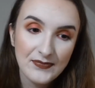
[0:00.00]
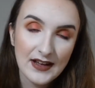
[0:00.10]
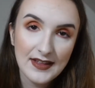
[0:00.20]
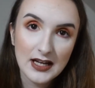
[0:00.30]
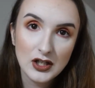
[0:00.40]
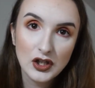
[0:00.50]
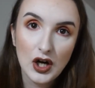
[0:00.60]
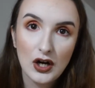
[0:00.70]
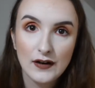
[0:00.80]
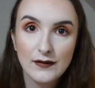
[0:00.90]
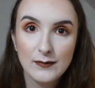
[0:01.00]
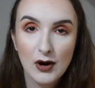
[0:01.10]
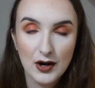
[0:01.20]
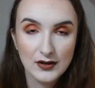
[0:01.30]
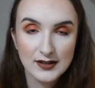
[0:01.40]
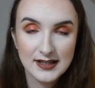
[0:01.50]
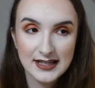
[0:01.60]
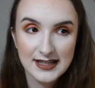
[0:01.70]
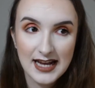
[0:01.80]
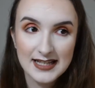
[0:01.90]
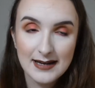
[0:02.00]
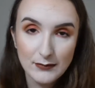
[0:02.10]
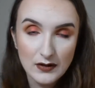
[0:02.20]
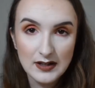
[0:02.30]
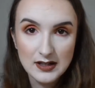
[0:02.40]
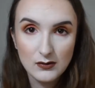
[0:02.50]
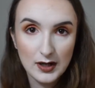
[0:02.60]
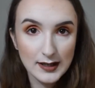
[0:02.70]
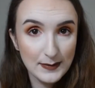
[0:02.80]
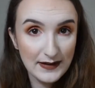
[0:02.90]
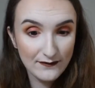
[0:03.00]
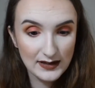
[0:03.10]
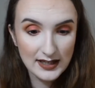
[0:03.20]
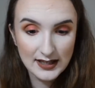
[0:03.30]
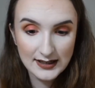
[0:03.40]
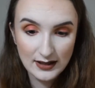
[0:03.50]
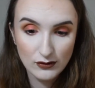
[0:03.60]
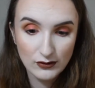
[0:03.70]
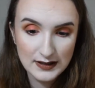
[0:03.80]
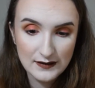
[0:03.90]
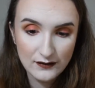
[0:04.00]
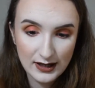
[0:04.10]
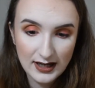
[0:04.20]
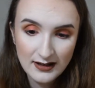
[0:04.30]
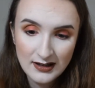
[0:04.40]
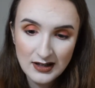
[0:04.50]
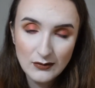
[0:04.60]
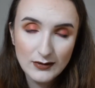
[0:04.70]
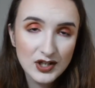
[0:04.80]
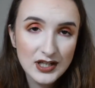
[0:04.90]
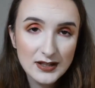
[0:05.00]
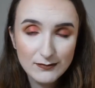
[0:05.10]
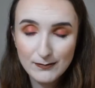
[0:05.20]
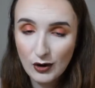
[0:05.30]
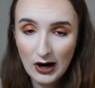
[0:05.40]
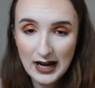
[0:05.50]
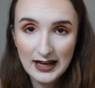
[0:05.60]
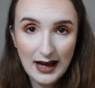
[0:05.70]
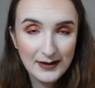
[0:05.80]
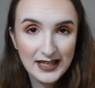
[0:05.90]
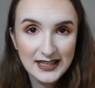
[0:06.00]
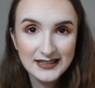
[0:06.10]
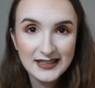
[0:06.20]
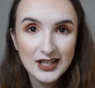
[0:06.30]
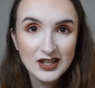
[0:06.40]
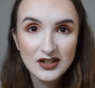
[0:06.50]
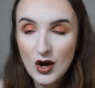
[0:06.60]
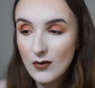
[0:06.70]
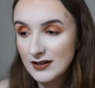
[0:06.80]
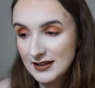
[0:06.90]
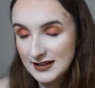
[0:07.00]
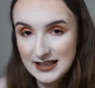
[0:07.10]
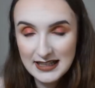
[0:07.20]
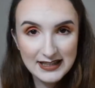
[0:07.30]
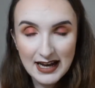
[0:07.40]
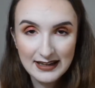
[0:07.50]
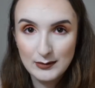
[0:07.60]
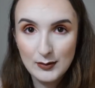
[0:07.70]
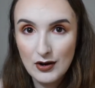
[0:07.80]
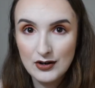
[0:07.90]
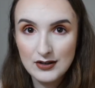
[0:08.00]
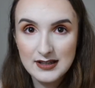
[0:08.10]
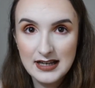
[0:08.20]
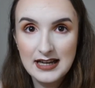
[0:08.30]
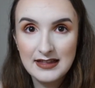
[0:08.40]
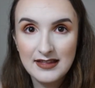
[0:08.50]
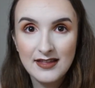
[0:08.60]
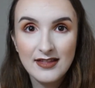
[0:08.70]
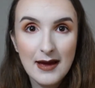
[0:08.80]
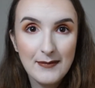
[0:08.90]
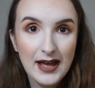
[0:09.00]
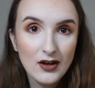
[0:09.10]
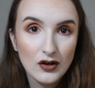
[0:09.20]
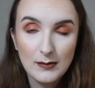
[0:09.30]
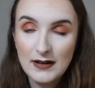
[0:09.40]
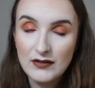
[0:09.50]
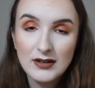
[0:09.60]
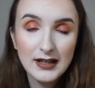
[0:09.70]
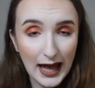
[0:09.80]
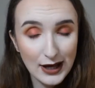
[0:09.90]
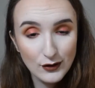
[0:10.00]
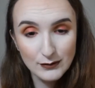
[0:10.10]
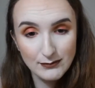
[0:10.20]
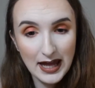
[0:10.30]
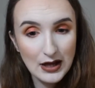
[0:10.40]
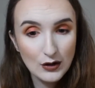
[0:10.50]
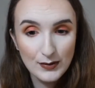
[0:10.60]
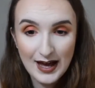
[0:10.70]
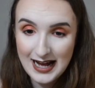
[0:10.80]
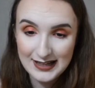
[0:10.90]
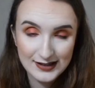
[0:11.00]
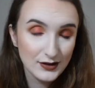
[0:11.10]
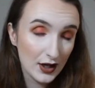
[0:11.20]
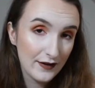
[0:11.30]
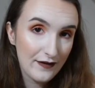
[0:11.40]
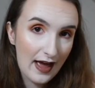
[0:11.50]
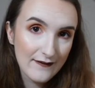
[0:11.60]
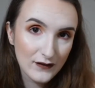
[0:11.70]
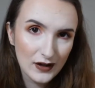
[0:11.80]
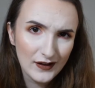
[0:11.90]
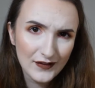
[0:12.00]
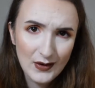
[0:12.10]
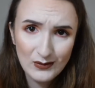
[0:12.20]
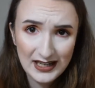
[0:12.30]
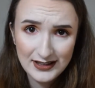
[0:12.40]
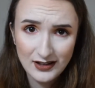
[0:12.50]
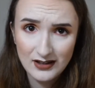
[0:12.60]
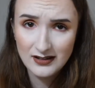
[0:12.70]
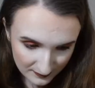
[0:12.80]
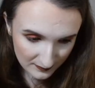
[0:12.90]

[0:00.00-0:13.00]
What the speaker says: I think a lot of products these days are moving towards being vegan and cruelty free, which is great. I mean, no one needs animal products in their makeup. If you can get good makeup that has none of that involved, then why not?